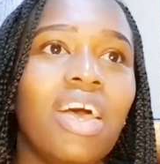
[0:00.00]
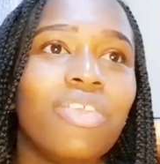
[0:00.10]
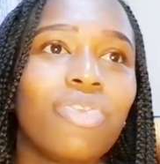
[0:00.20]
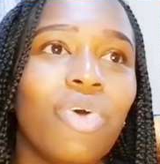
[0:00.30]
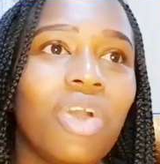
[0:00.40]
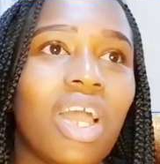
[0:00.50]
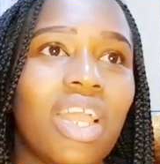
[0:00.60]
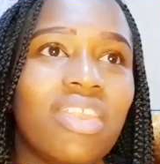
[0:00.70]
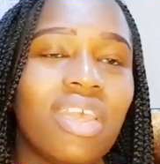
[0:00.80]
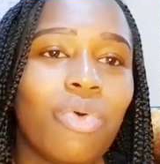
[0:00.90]
So
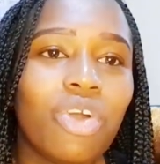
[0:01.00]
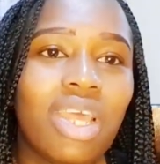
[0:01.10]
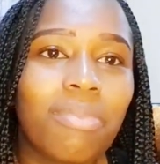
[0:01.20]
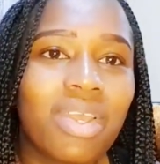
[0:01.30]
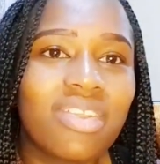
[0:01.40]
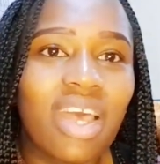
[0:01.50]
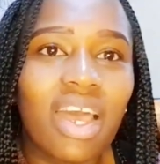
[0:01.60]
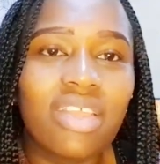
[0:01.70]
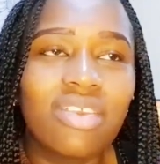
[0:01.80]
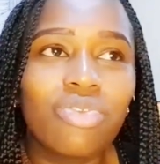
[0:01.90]
in the ward, I met
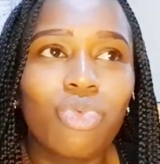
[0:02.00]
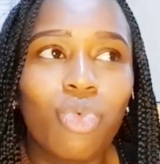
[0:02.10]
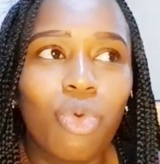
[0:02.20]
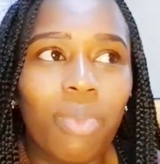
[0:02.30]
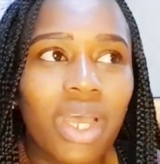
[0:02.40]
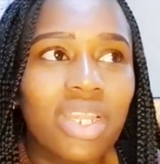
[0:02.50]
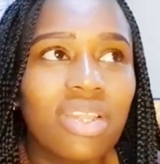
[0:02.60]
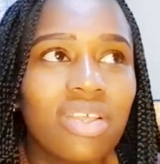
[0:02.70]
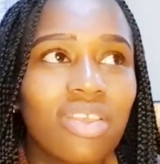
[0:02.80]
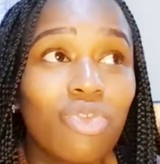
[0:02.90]
this
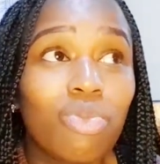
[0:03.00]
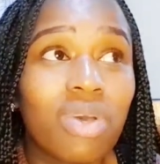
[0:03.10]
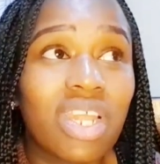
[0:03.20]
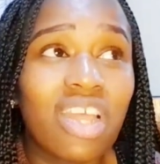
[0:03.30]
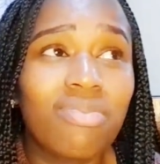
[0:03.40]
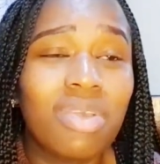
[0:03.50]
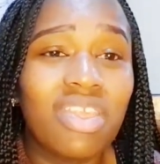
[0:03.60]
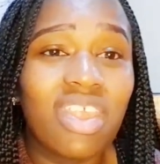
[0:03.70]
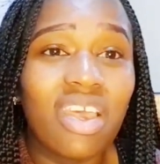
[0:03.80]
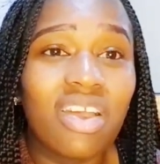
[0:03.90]
woman. This woman had been
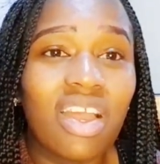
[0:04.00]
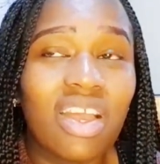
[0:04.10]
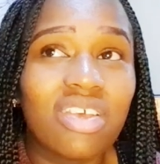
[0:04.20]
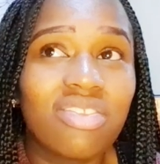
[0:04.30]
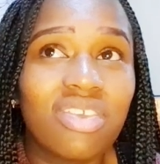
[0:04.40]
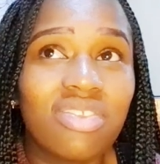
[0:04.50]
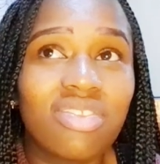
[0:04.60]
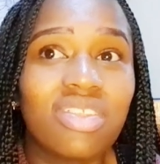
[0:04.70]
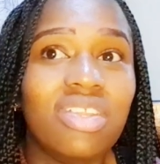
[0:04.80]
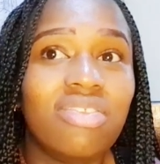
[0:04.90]
there
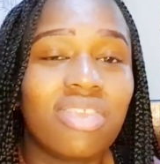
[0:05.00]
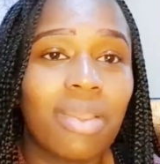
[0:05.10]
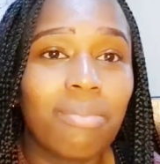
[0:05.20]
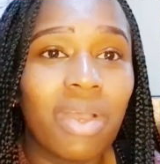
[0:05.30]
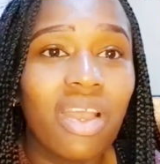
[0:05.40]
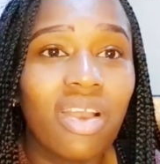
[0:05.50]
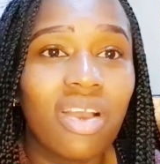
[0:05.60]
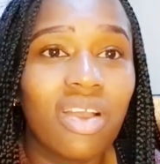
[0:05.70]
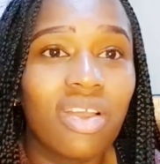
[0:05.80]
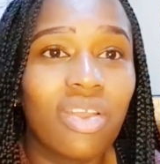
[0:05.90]
since December.
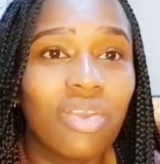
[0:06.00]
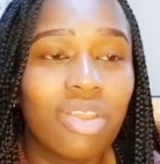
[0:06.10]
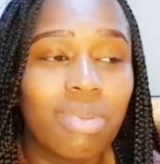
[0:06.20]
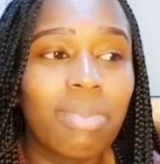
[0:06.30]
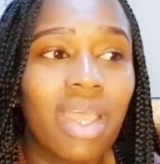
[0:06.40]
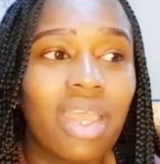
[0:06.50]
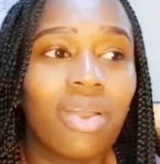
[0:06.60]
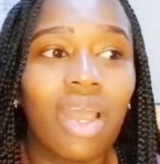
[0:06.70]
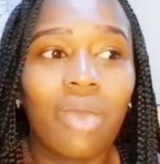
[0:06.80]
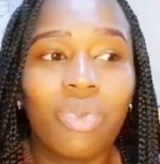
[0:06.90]
Remember,
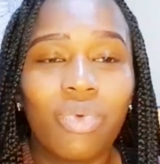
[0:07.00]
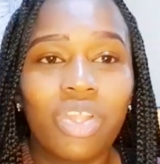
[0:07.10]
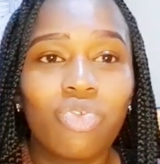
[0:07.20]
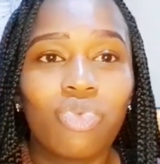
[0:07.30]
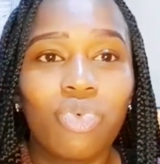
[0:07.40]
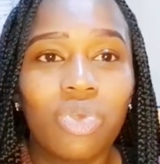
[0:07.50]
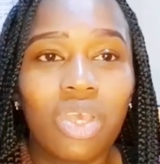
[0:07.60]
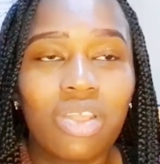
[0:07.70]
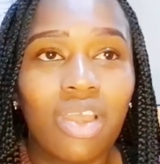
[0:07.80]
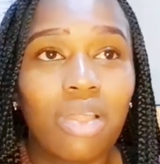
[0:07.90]

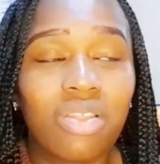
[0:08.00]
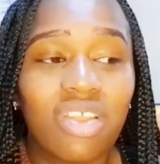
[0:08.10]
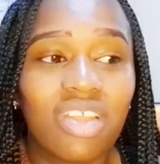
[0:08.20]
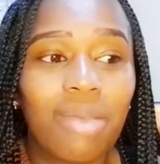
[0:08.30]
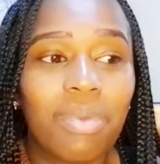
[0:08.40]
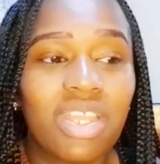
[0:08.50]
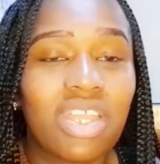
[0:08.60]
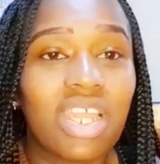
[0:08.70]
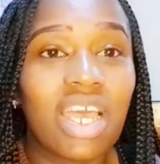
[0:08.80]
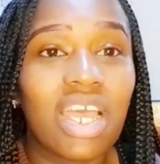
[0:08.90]
the accident happened
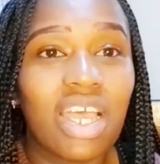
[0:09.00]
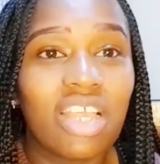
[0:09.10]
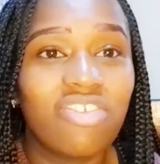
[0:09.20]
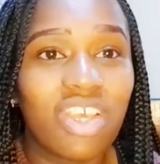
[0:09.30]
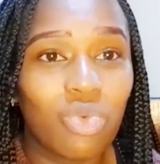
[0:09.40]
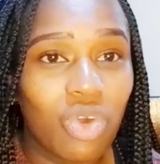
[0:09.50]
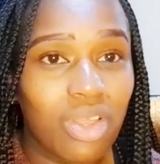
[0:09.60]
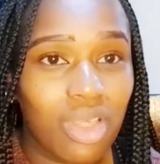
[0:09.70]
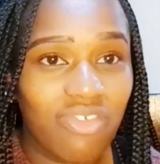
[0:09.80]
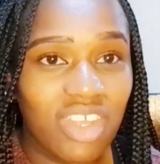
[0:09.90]
in January
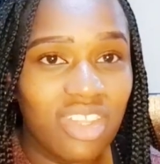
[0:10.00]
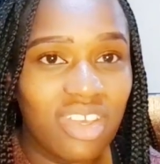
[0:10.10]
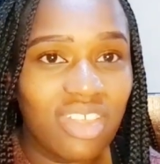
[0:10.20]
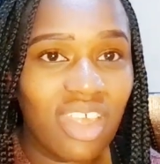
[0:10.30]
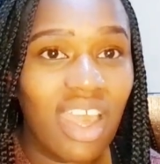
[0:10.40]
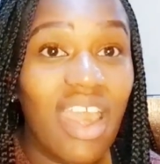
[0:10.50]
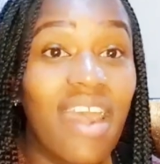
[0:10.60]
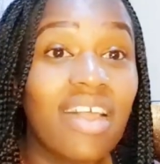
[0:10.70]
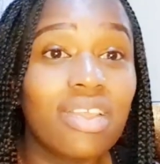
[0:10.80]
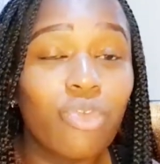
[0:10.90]
17th.
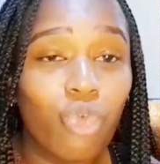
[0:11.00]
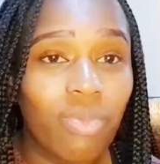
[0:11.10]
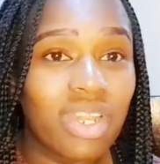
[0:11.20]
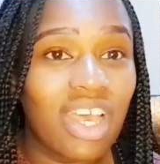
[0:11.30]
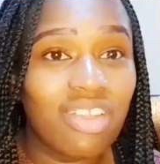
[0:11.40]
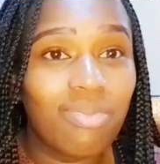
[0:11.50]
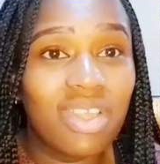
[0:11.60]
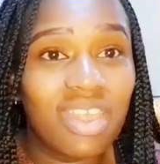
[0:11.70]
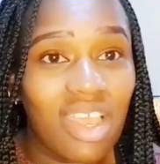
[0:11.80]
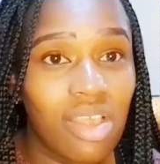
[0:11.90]
This woman had
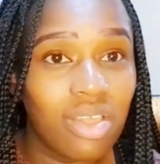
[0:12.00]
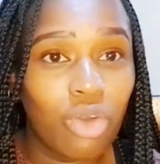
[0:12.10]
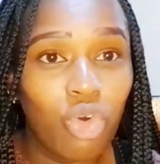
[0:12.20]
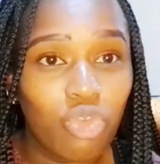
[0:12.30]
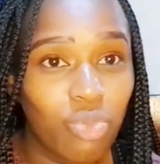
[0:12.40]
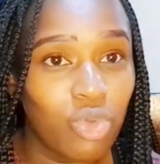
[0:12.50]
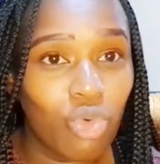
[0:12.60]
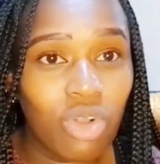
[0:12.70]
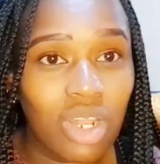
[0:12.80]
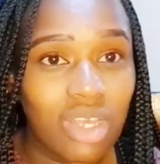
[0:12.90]
been there in the
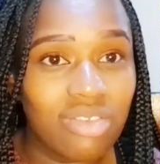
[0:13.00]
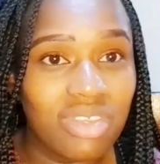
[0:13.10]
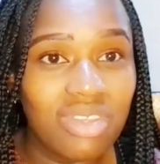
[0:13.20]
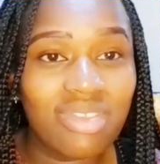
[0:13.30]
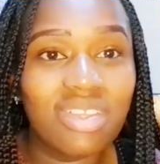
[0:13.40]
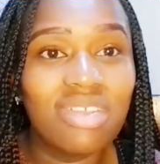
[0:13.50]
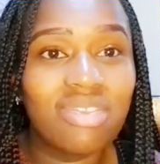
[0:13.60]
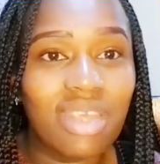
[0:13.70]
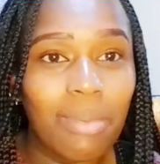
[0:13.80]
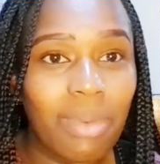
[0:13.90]
hospital since
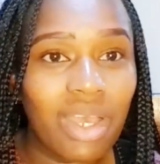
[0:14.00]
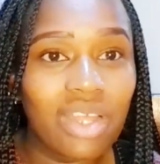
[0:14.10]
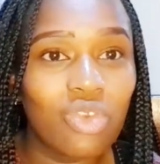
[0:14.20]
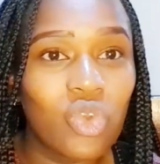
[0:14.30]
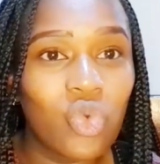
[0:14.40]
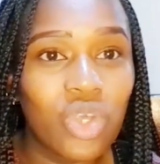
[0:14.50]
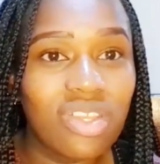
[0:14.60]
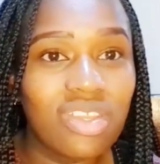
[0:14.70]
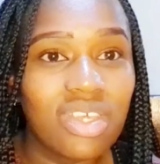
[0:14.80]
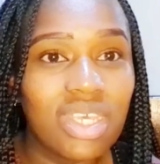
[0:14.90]
December
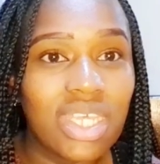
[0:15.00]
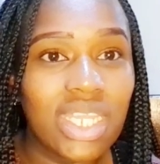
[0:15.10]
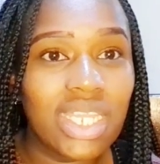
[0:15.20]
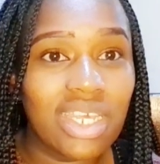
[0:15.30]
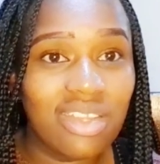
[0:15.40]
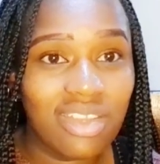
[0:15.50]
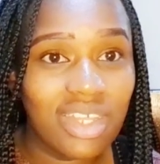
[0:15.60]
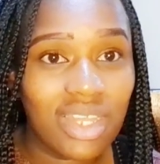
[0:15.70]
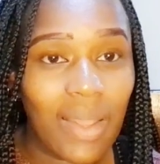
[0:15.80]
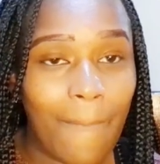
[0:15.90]

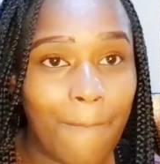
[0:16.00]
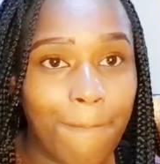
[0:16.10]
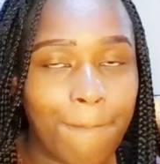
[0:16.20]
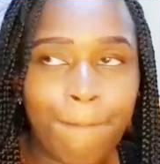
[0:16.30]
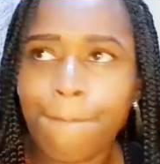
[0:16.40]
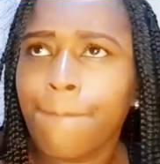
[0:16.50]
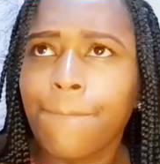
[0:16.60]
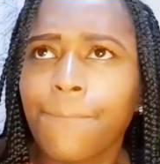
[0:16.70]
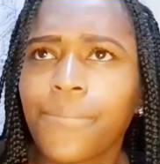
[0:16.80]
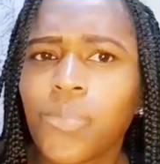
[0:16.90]
2019. Mm-mm.
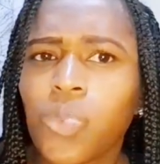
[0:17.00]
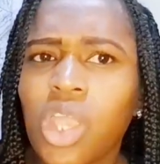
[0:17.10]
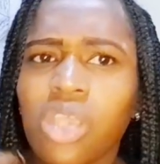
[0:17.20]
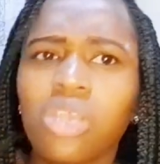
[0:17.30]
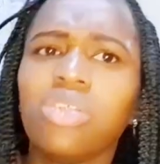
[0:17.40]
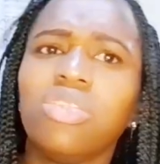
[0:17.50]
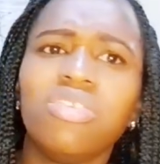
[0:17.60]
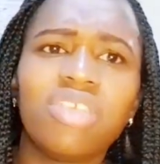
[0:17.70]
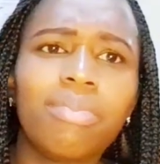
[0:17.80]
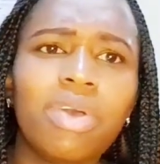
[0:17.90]

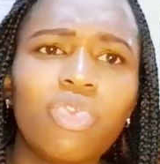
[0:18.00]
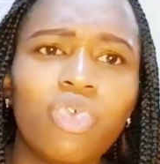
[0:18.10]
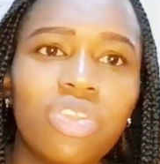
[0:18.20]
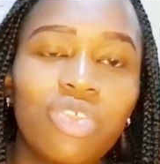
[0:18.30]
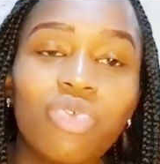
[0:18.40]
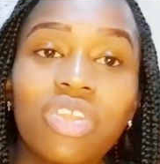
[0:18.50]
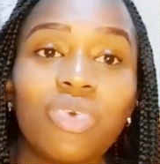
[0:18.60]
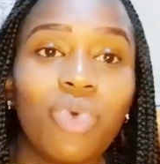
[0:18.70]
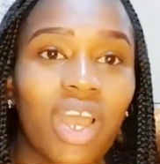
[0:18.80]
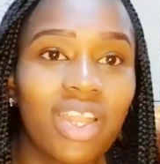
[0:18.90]
December
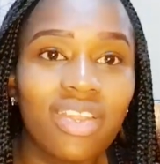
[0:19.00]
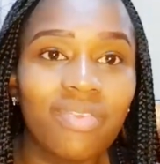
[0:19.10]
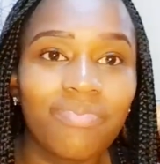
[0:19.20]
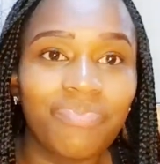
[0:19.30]
2021,